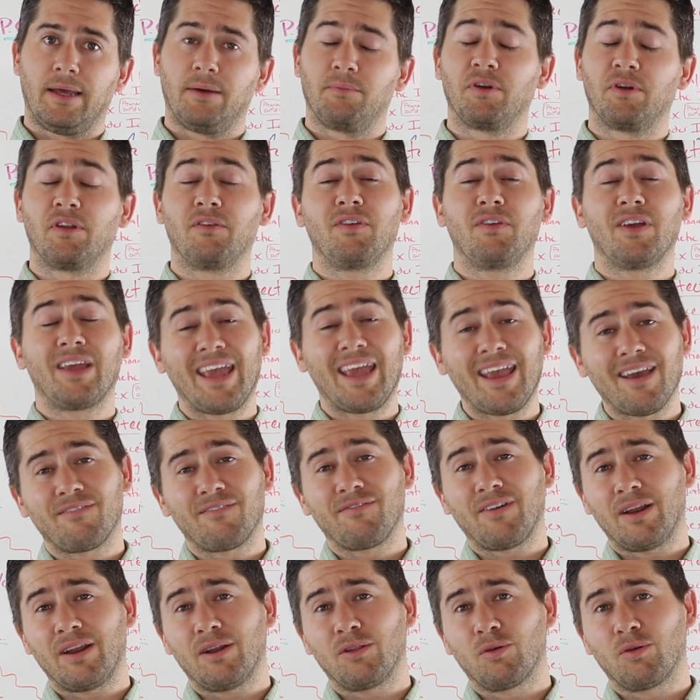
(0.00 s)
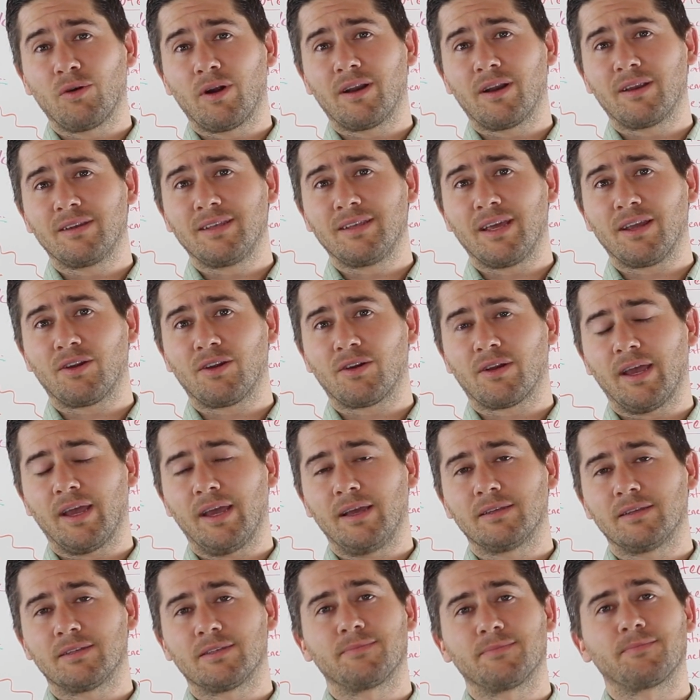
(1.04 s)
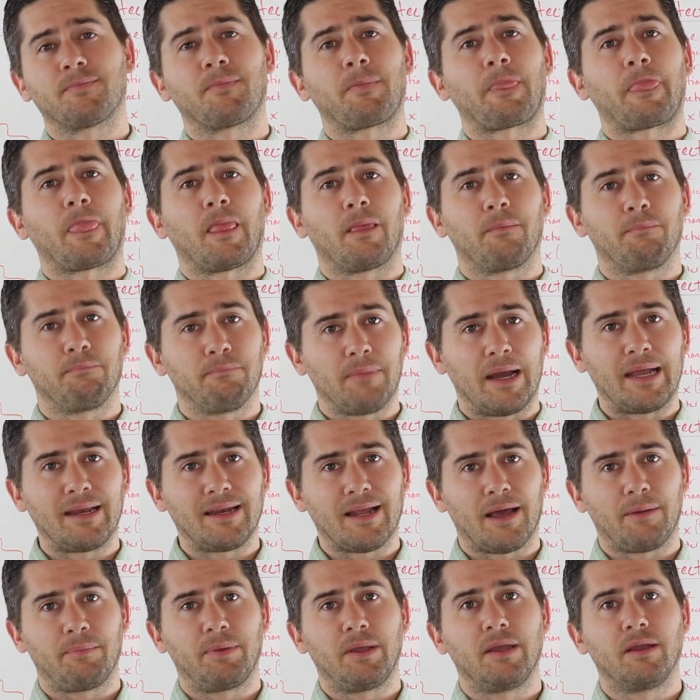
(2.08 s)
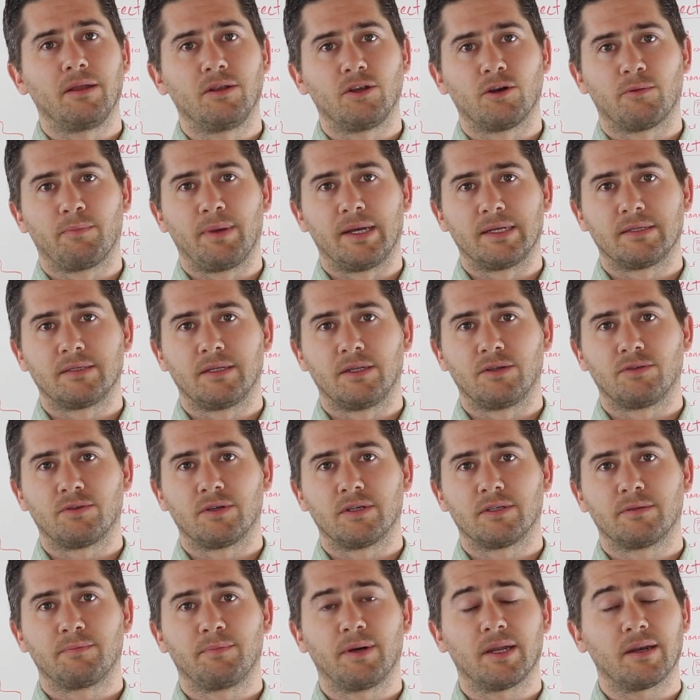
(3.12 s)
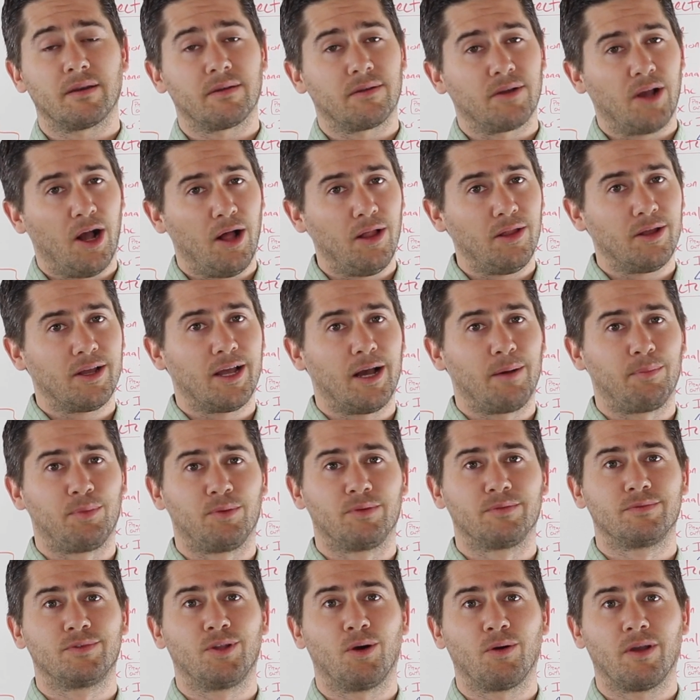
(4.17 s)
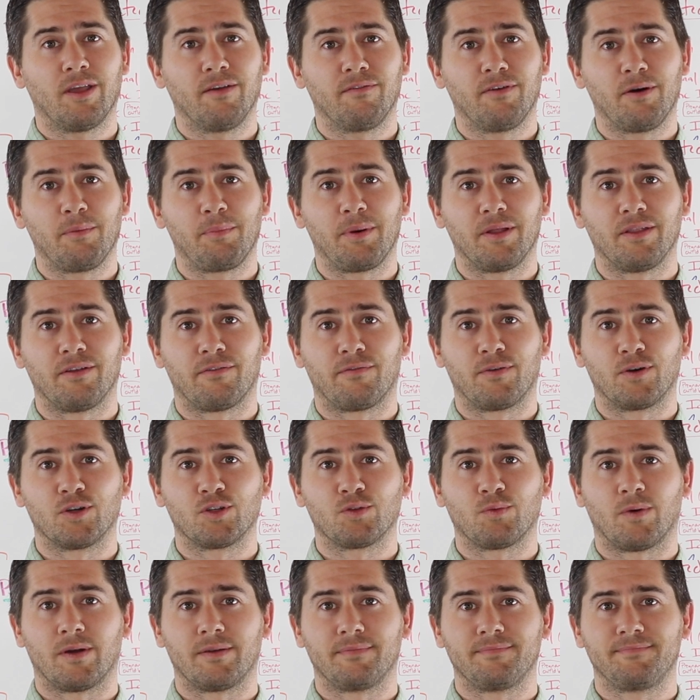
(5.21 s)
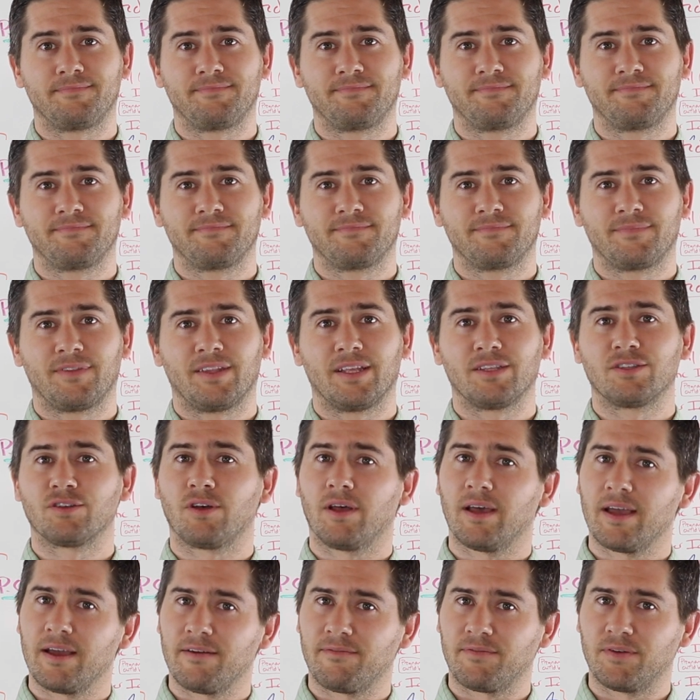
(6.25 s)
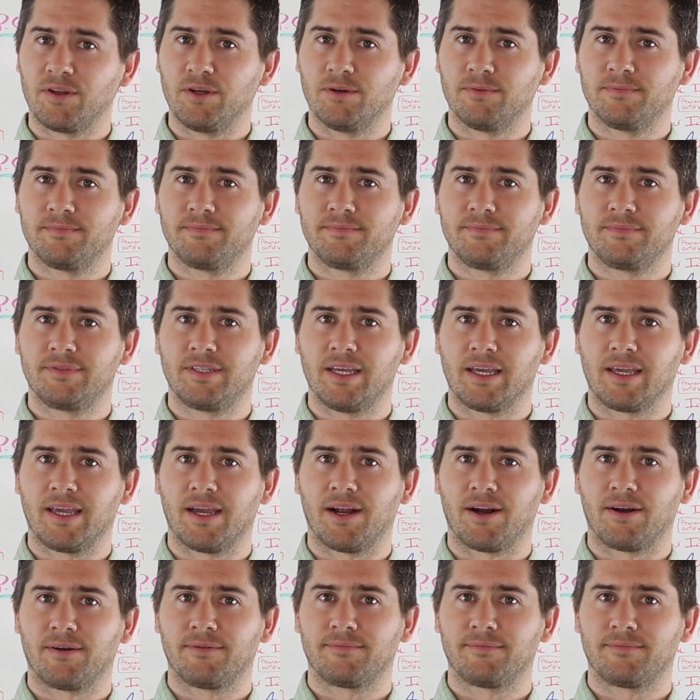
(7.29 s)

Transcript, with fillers: But if you can't find a lawyer to take your case, might not be in your best interest. But call a couple. Don't give up on the first one. That's all I have for you. Take care.